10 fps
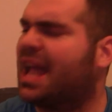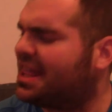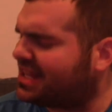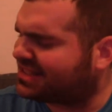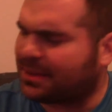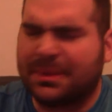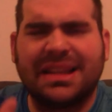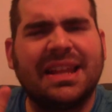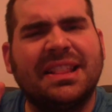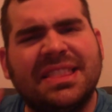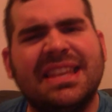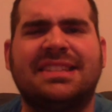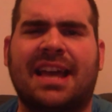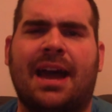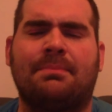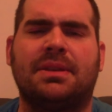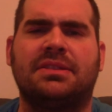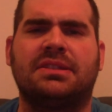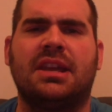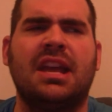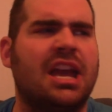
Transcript: and then something like this happens,